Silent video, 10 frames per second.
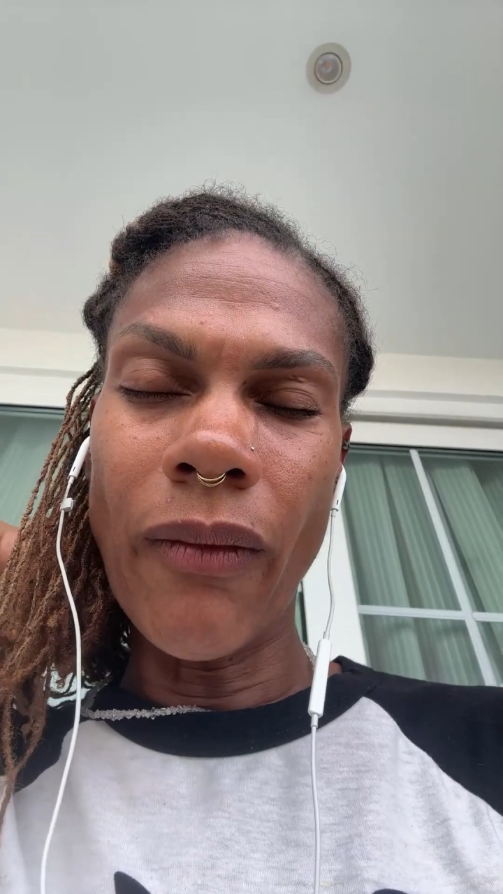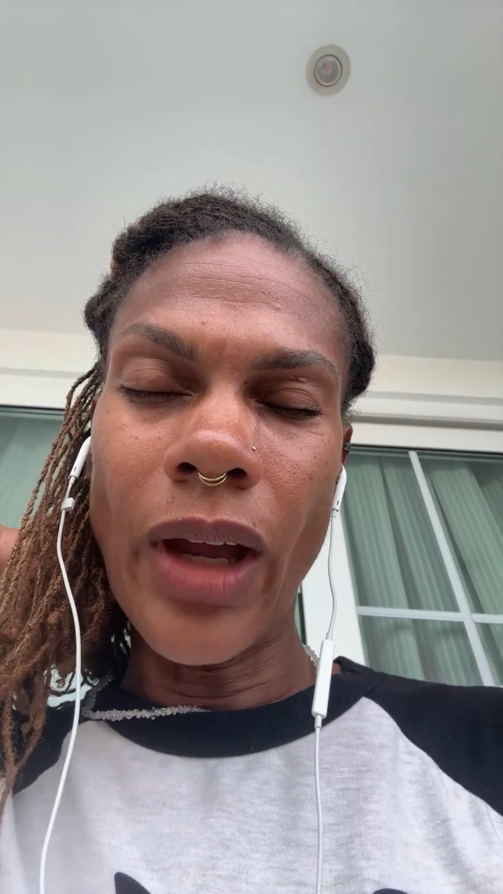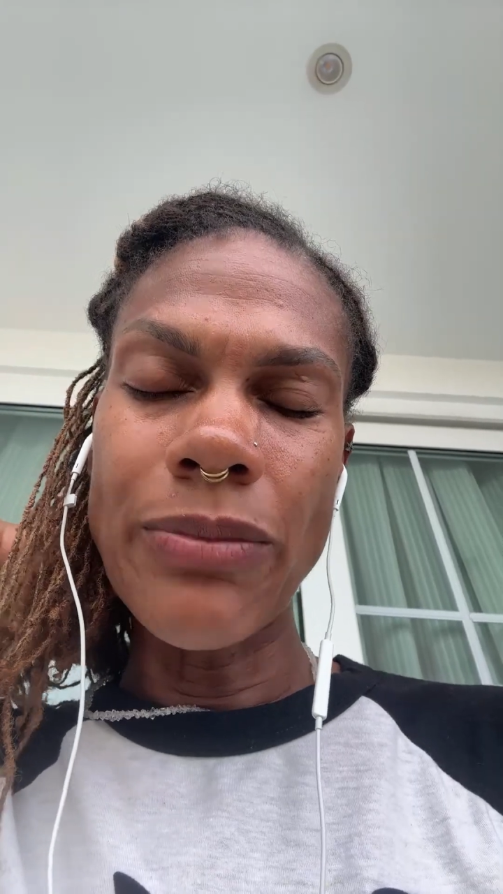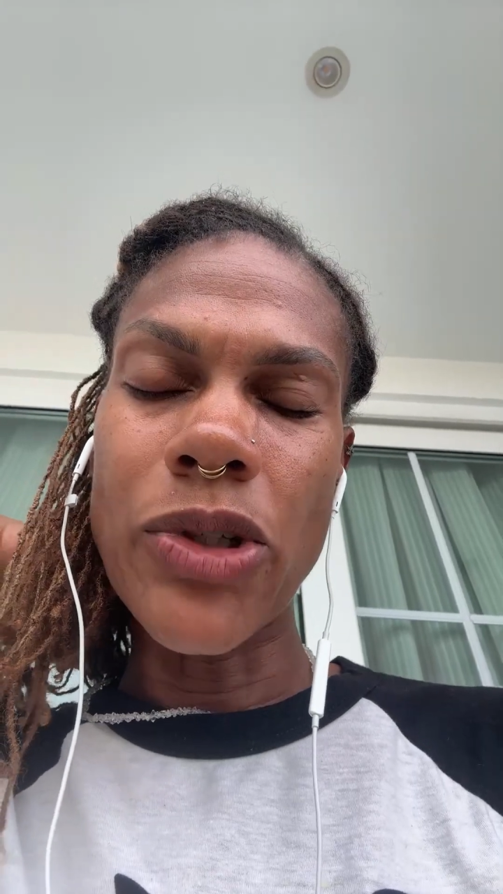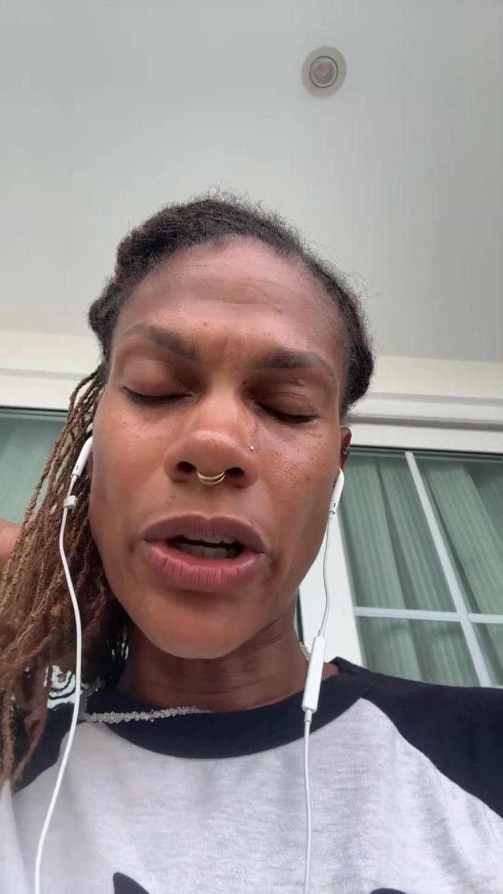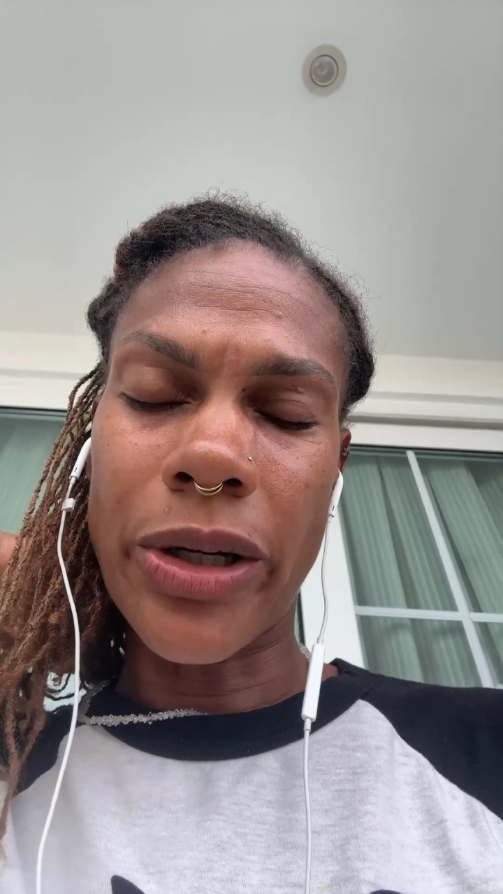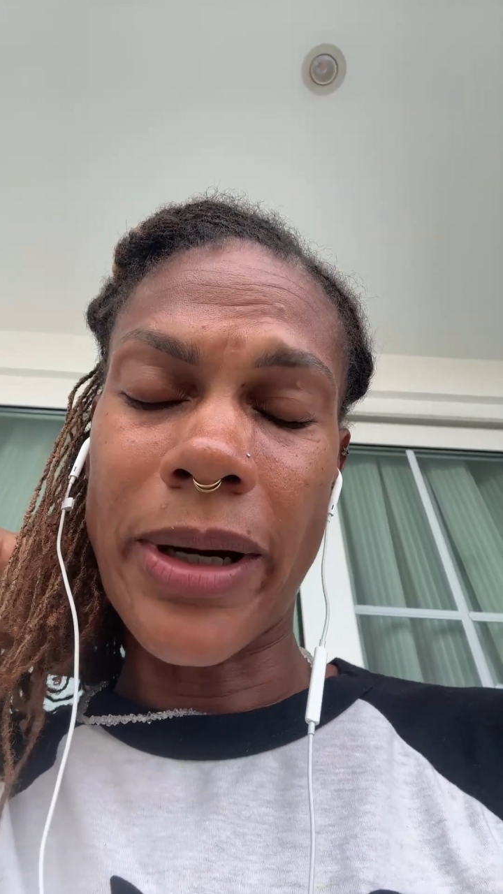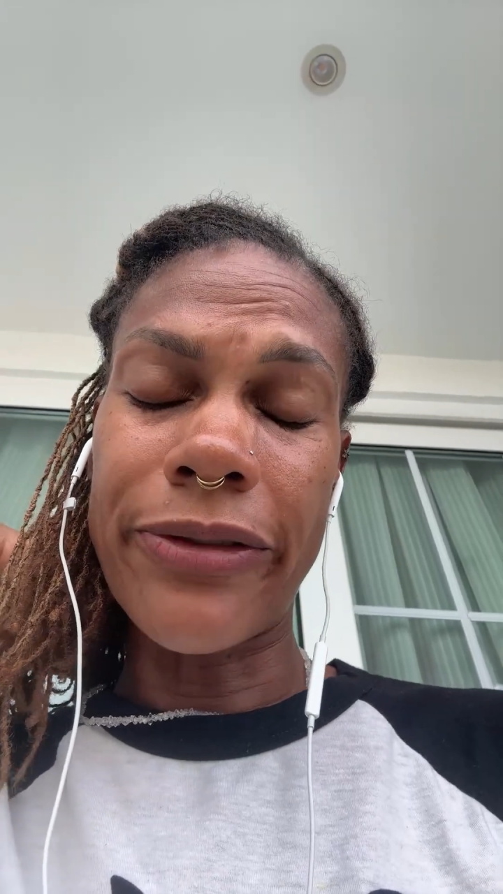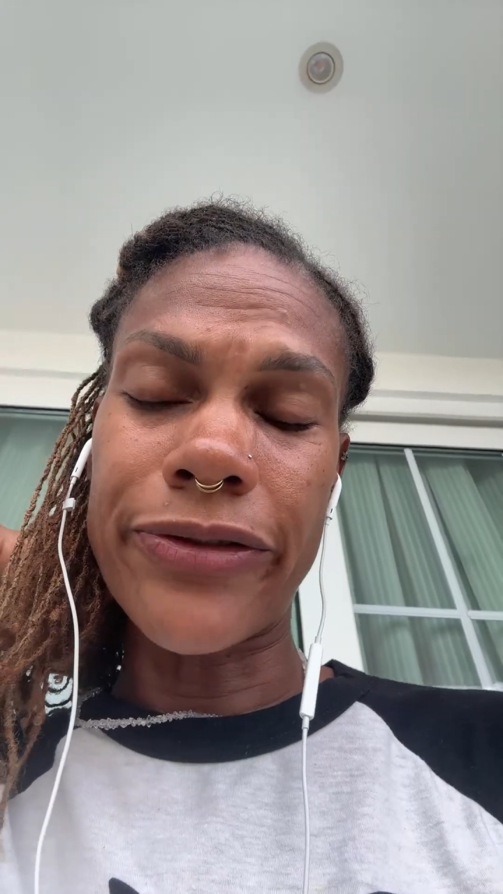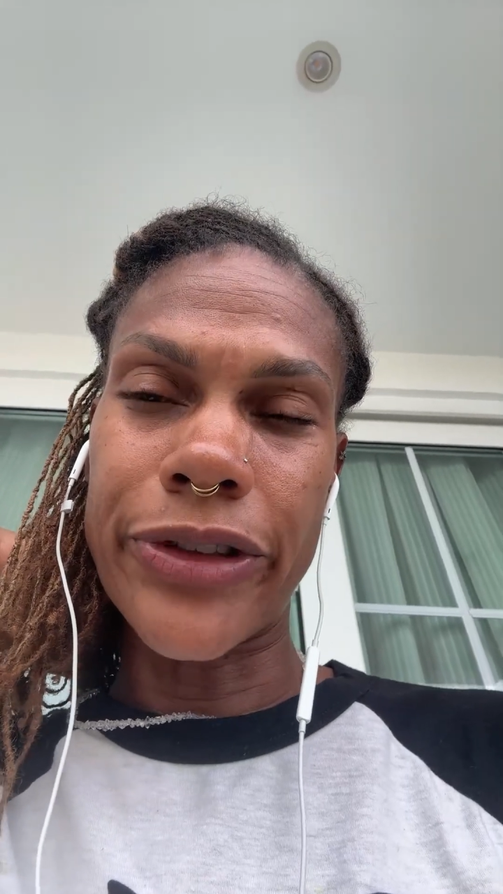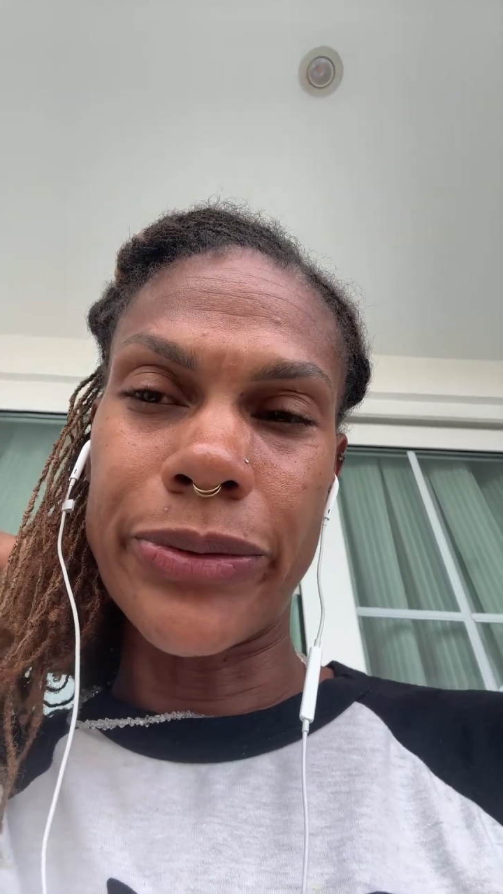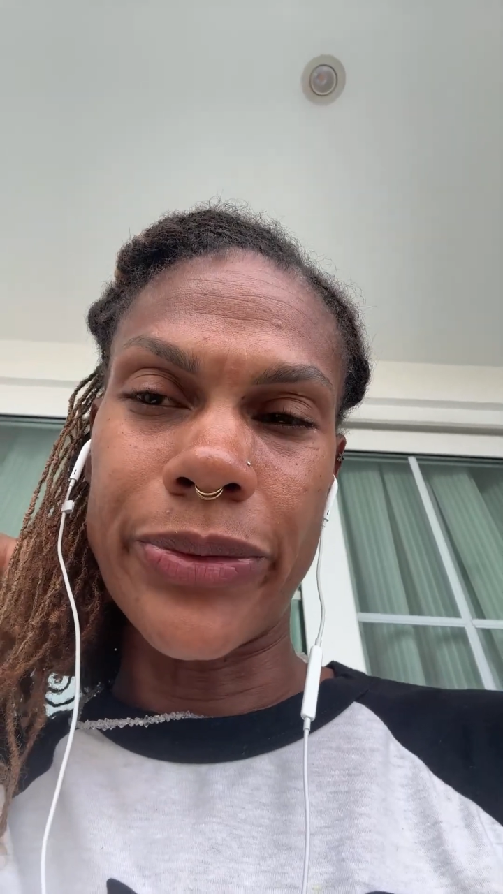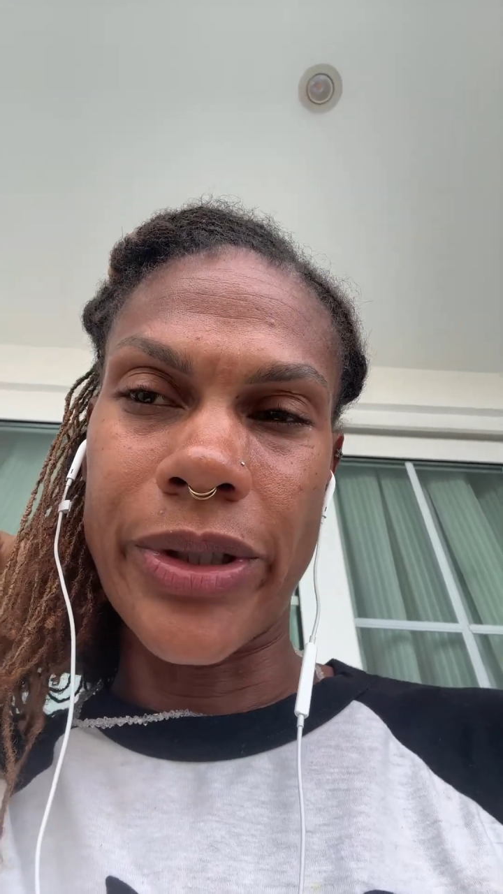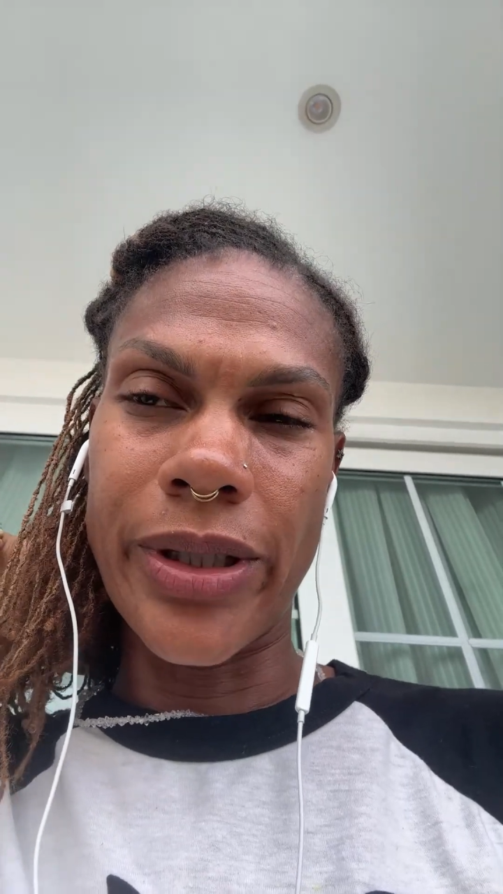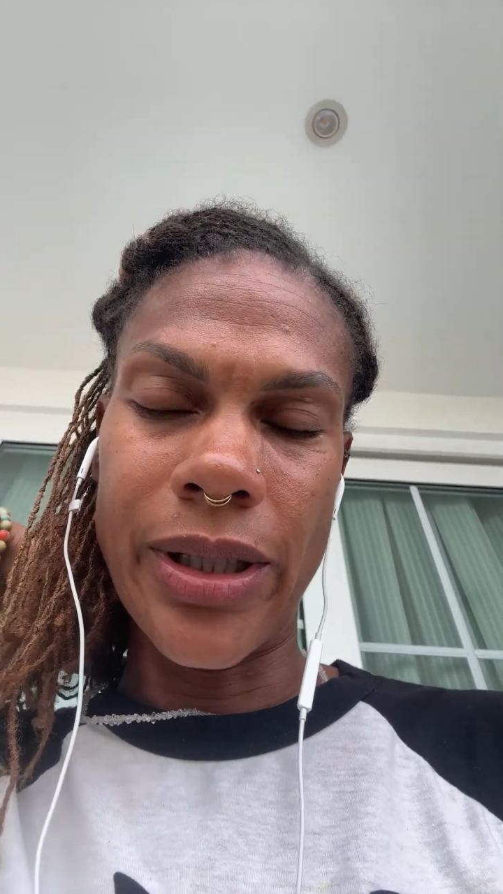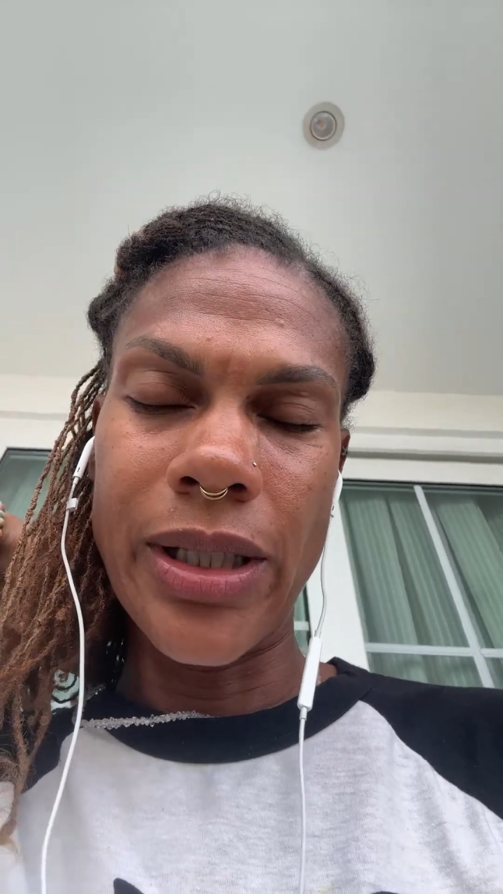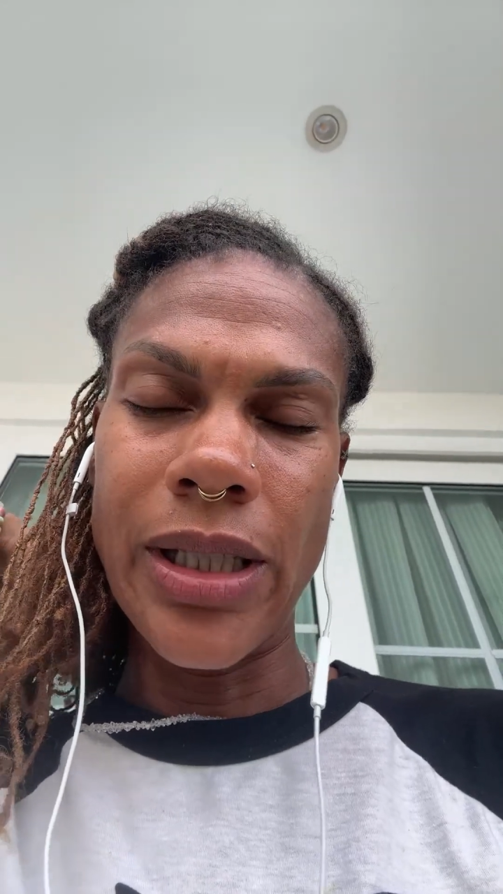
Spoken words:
talking about fruits,